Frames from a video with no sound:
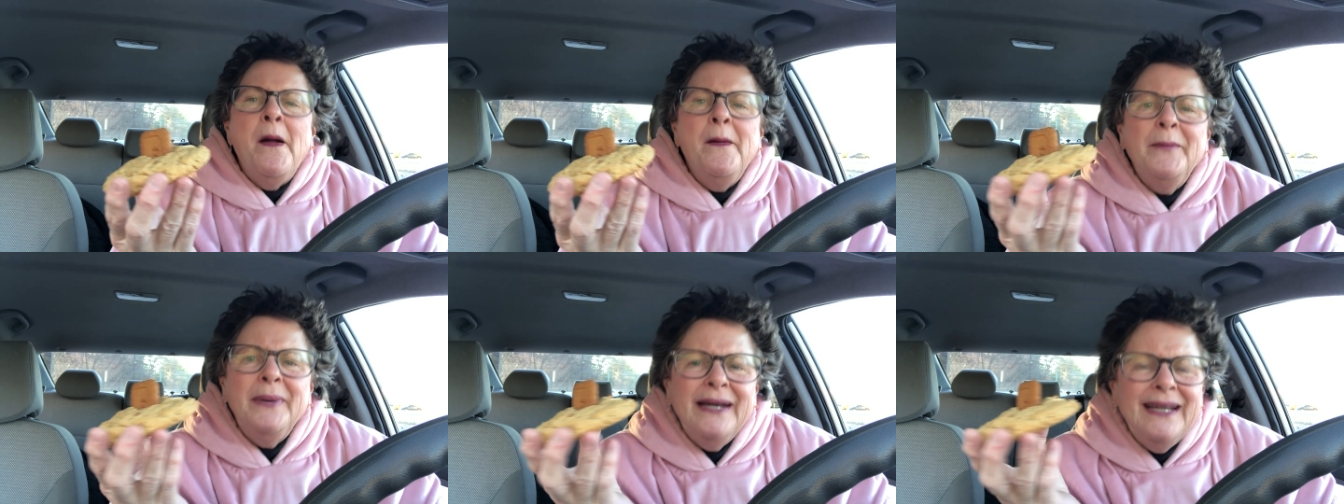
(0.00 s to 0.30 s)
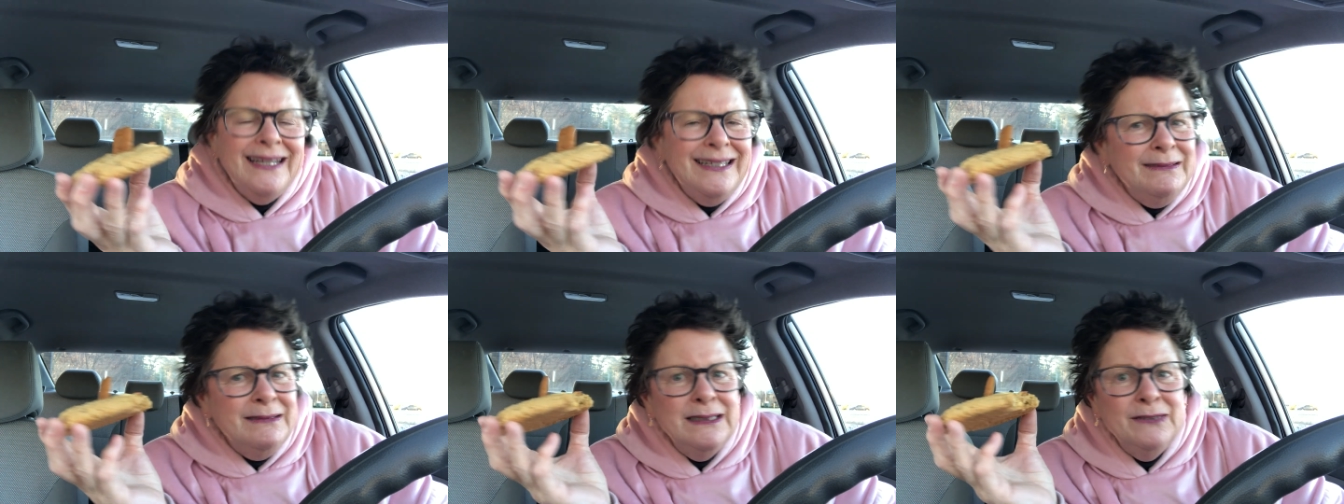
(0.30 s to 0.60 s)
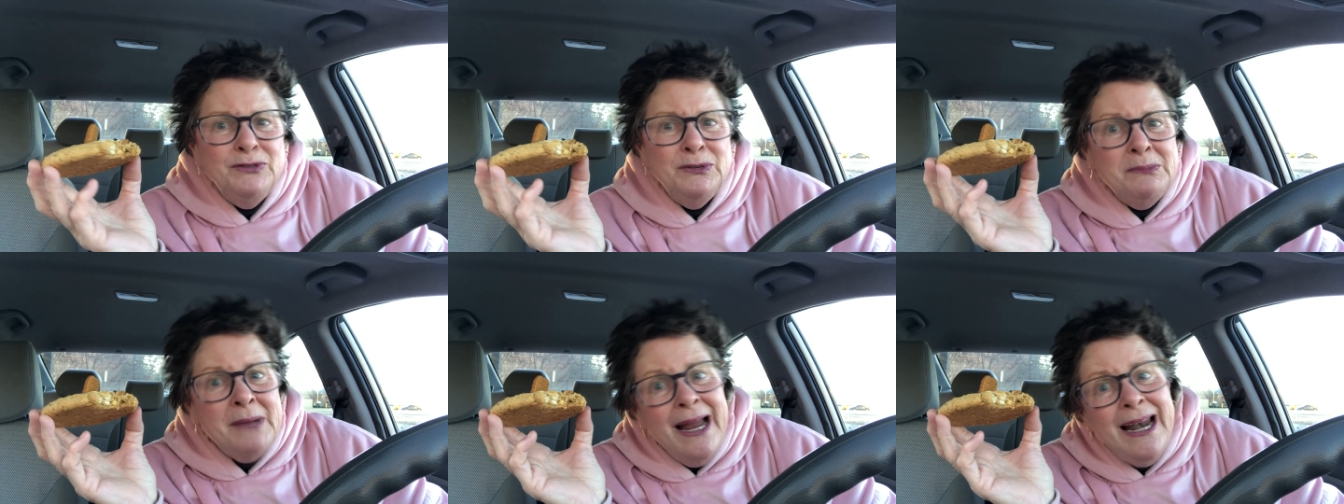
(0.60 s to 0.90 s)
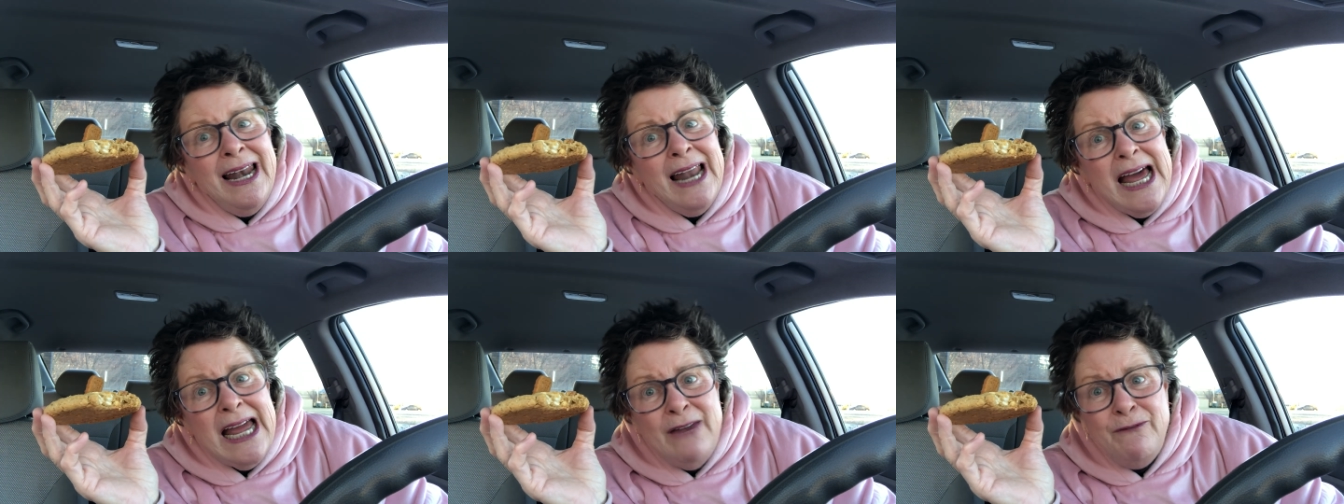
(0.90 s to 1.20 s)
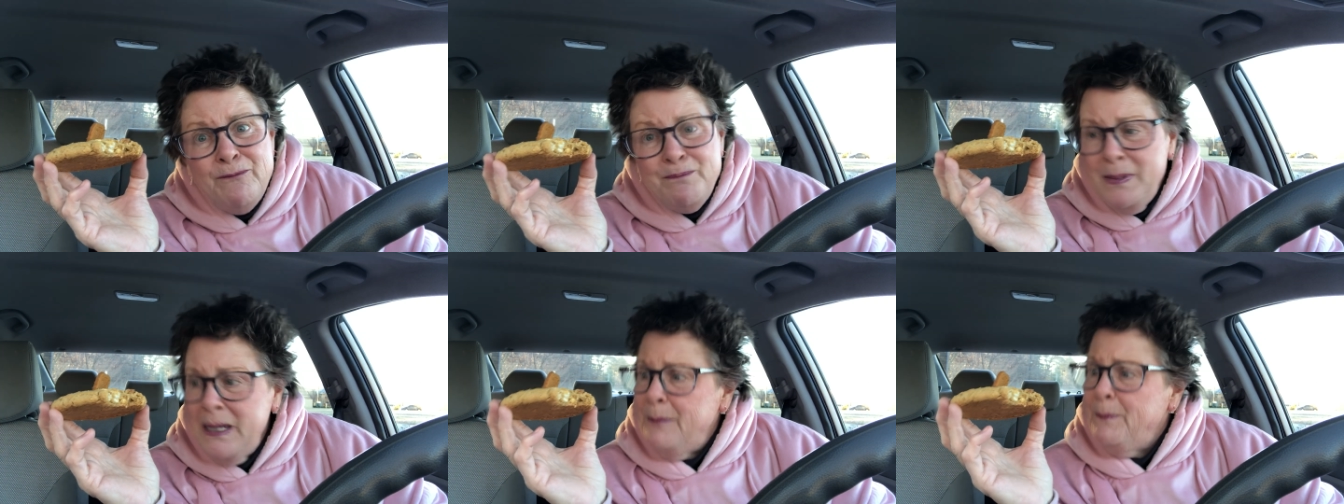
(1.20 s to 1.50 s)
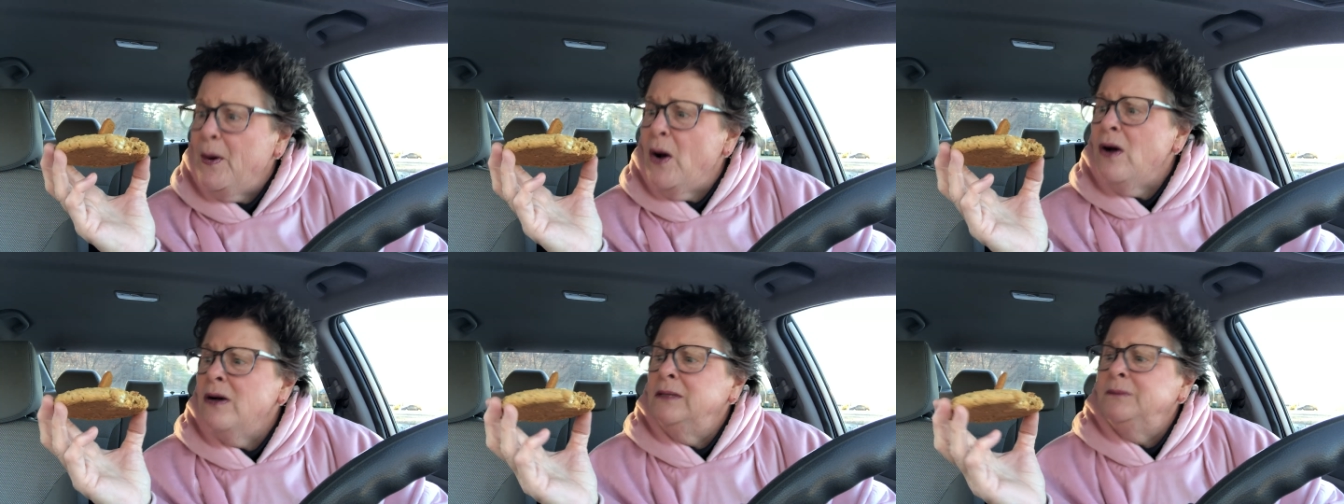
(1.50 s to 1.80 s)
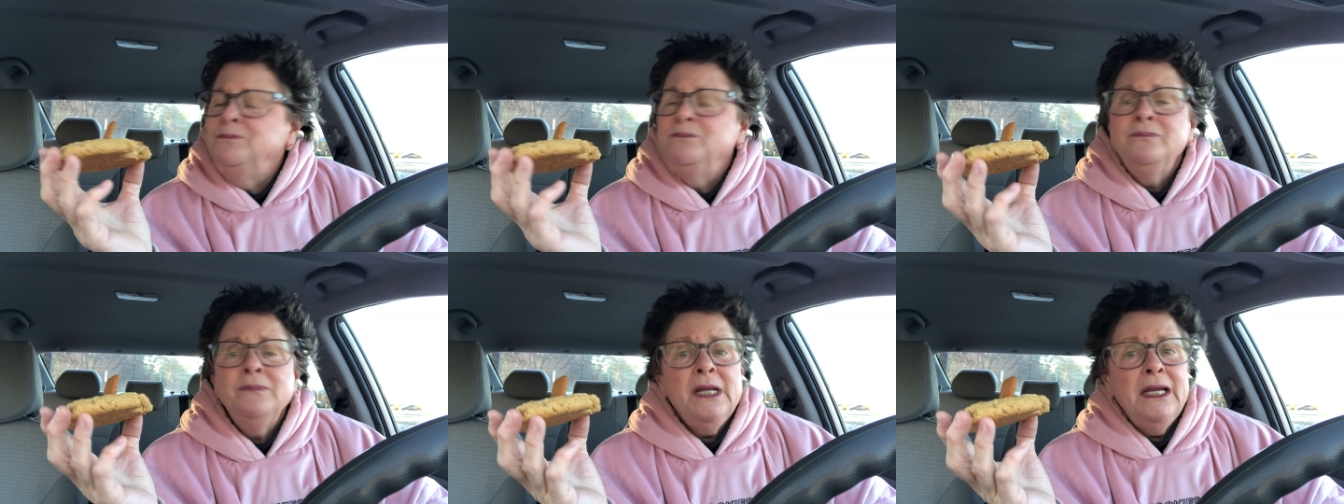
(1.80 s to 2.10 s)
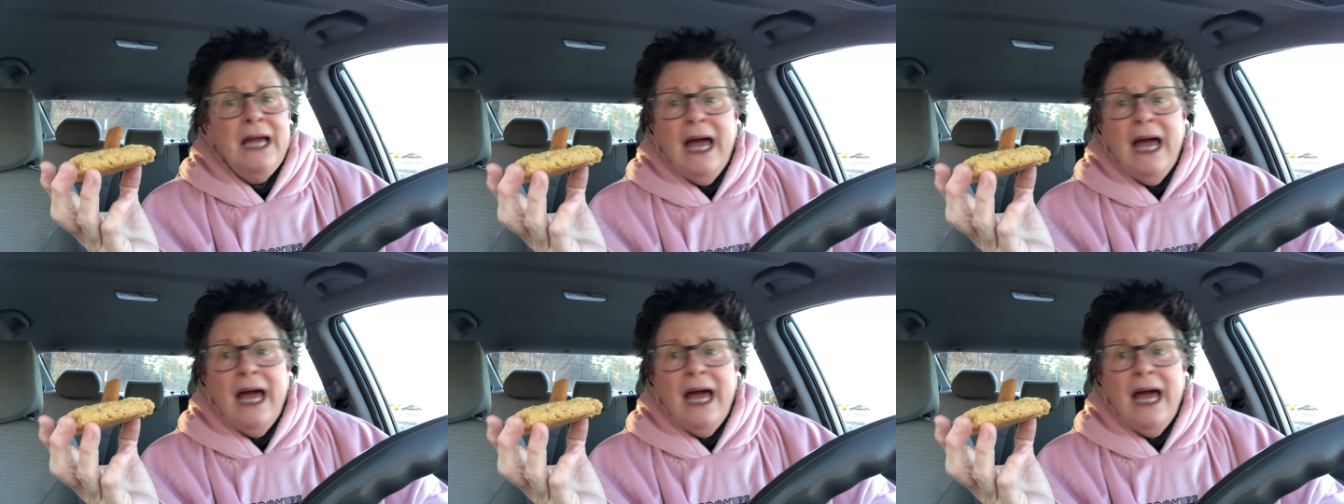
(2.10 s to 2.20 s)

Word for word: But I'm living my life, people. You